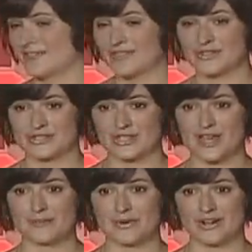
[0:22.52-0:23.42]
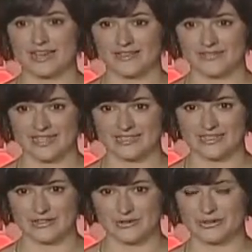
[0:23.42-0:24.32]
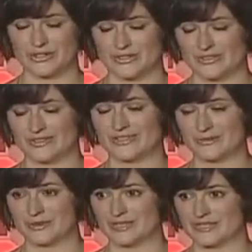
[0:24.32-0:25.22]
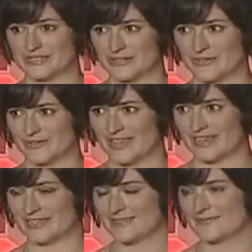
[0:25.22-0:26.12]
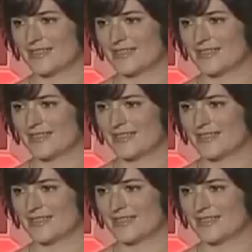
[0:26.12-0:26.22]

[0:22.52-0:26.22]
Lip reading: I feel there's a lot more I have yet to do to really deserve that.